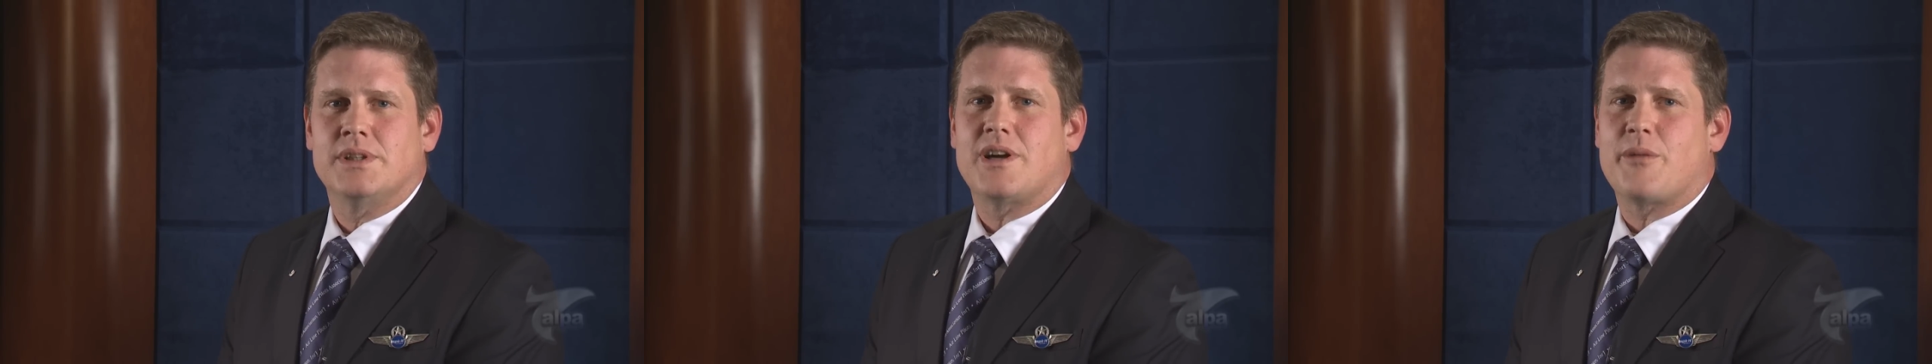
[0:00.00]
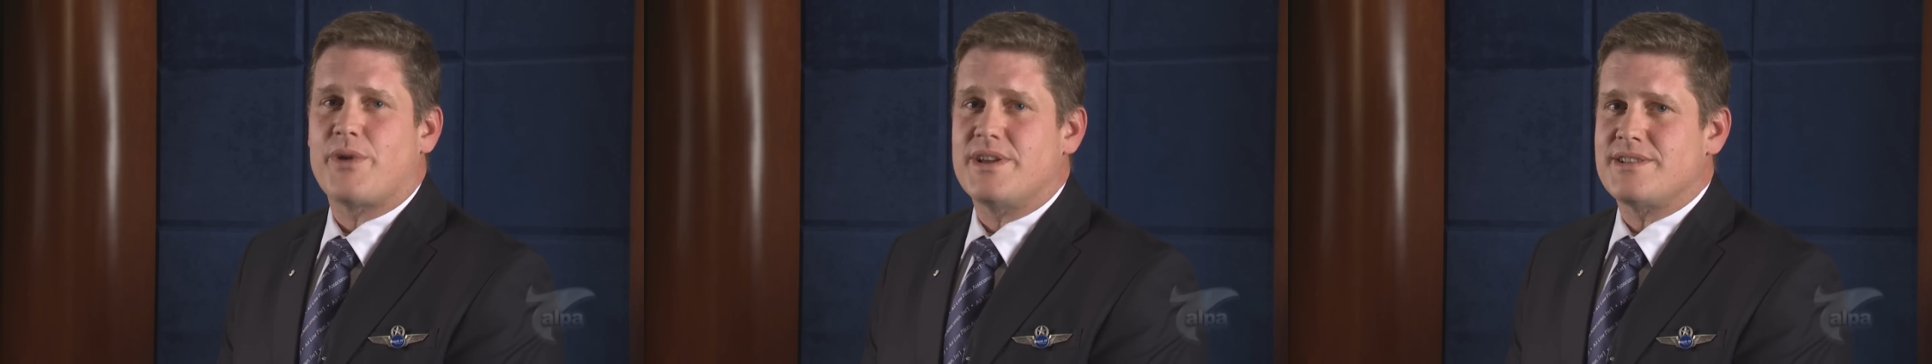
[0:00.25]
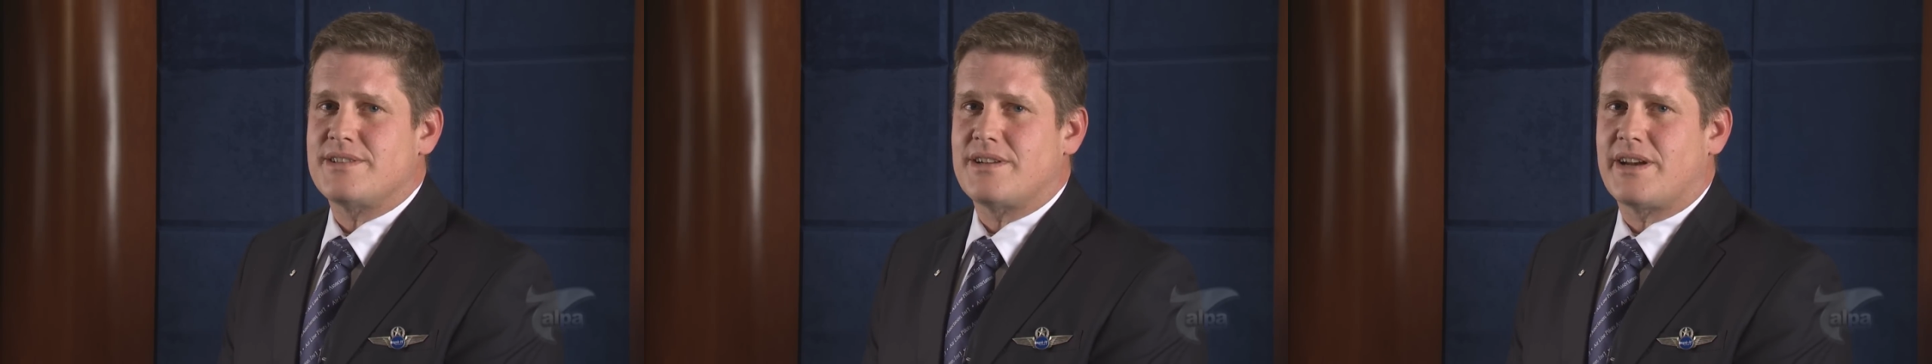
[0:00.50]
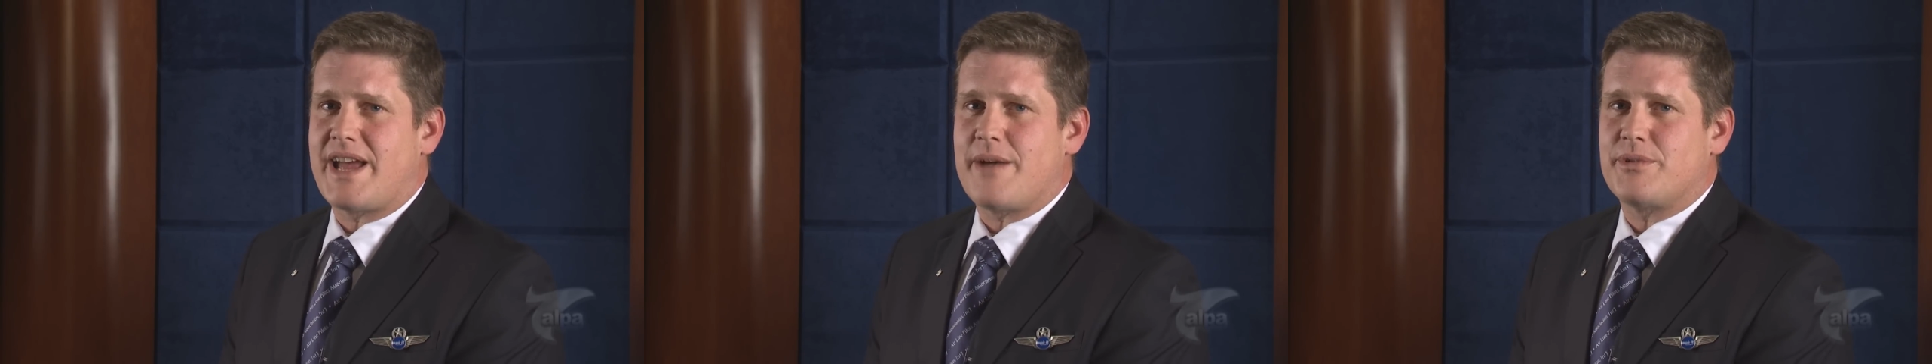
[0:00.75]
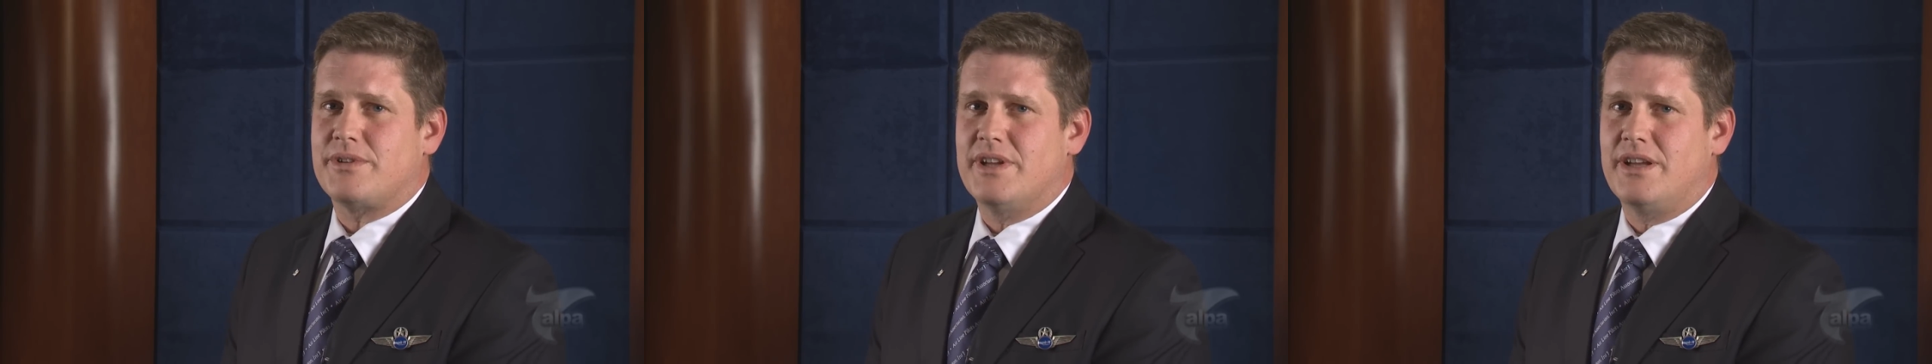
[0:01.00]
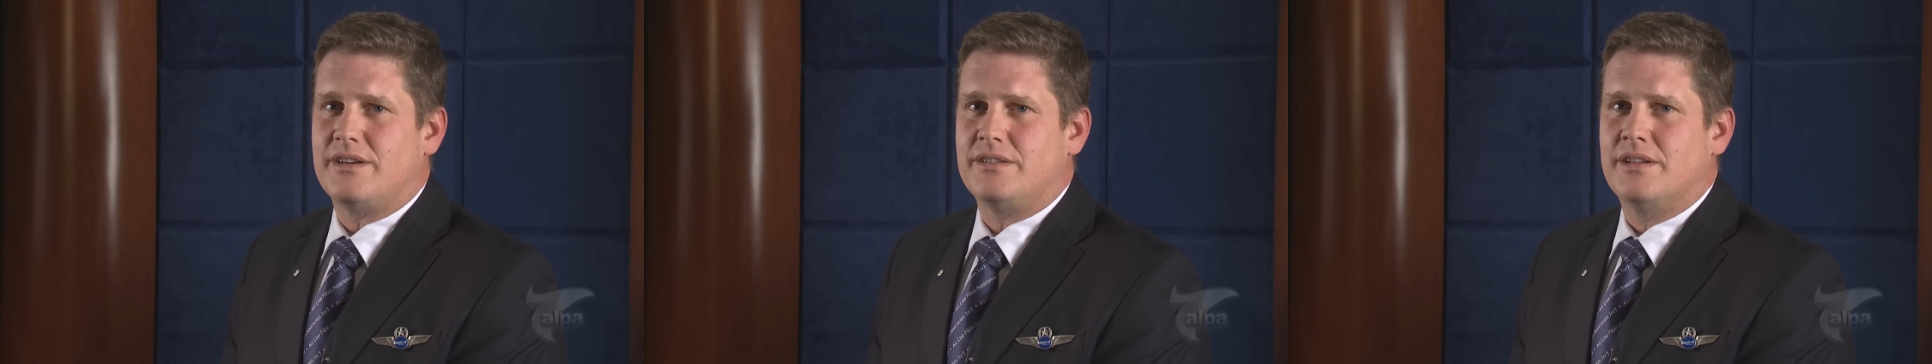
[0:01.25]
our presence on Capitol
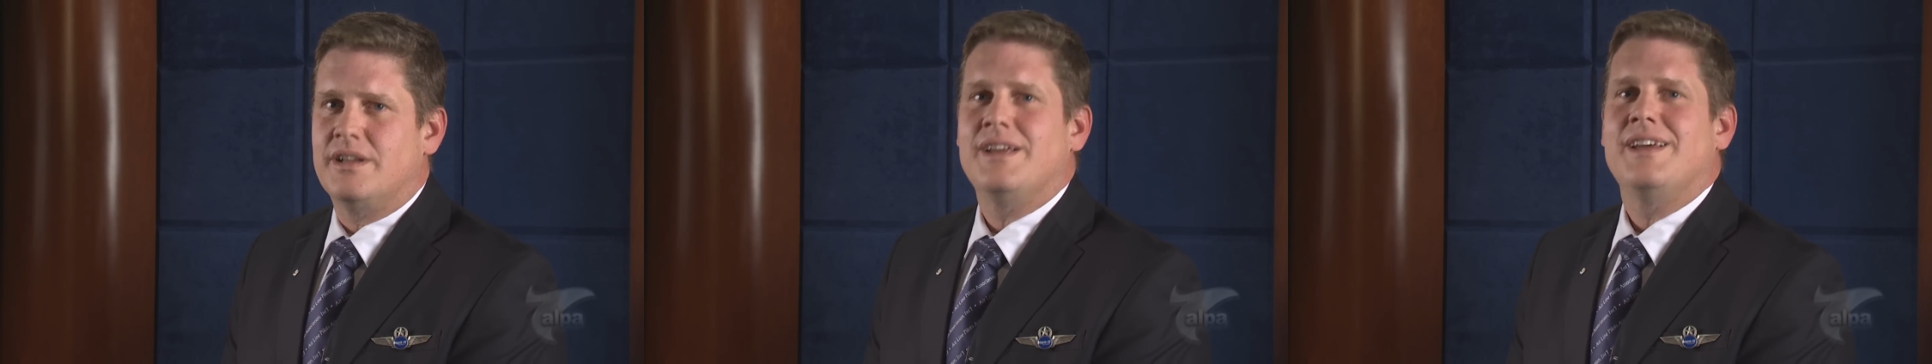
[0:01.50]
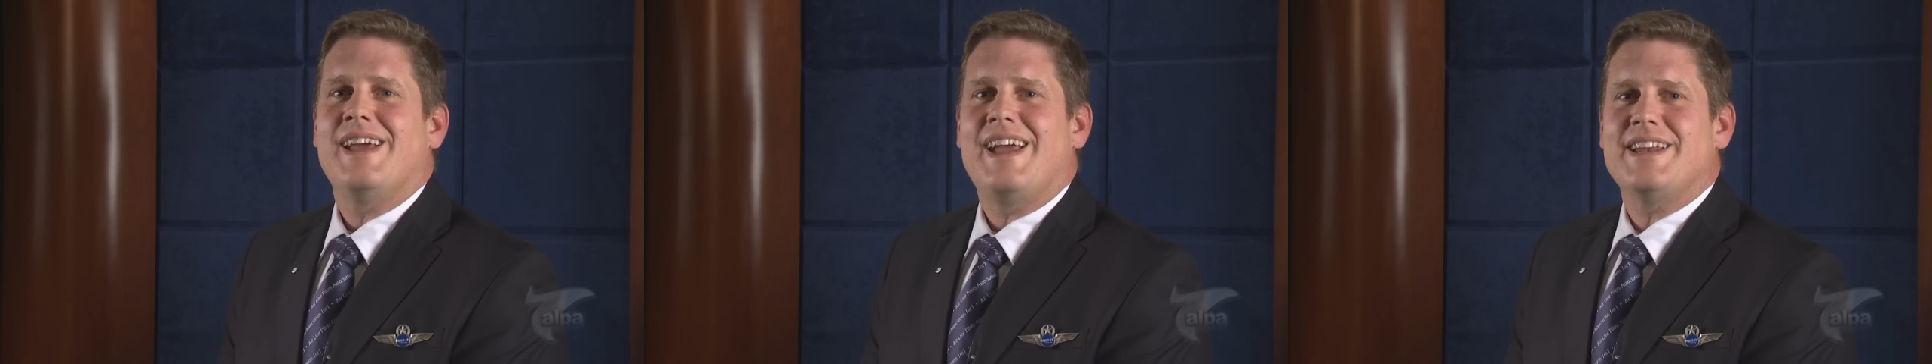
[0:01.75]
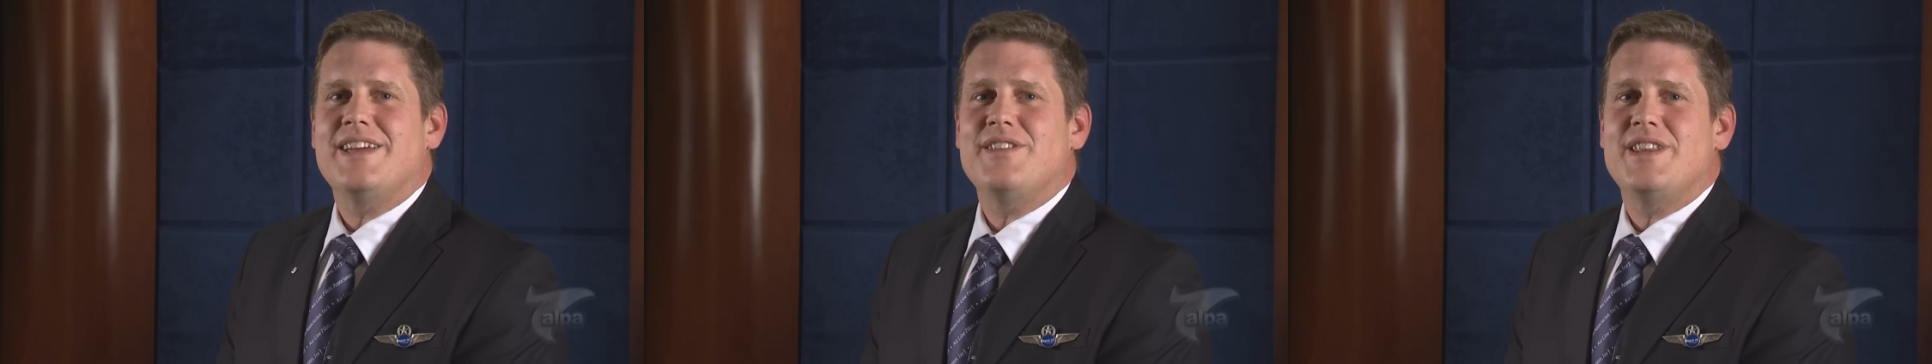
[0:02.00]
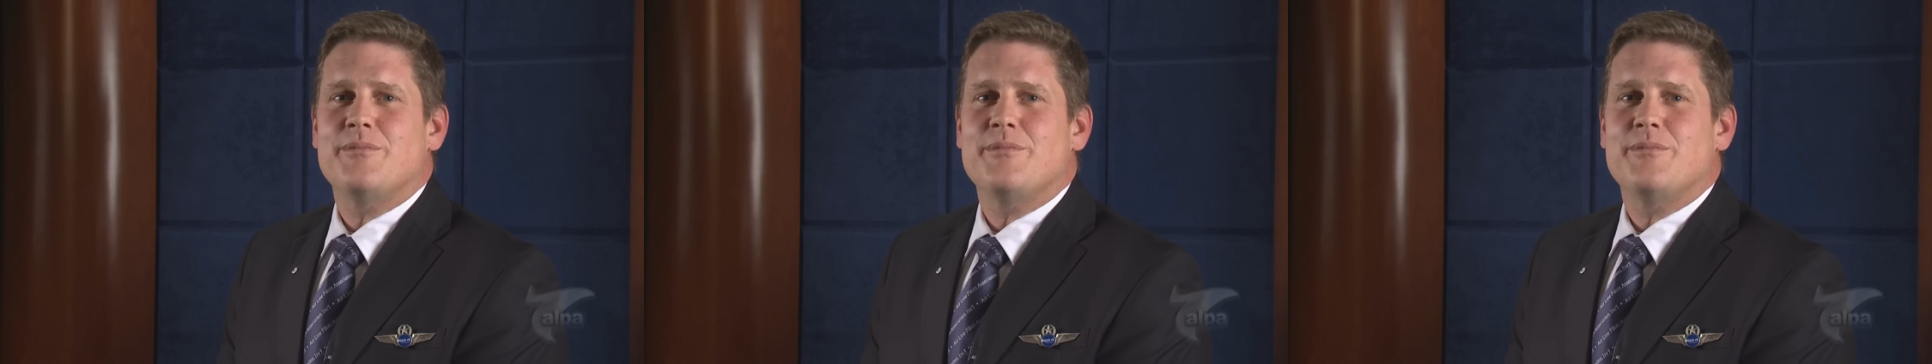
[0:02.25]
Hill, and giving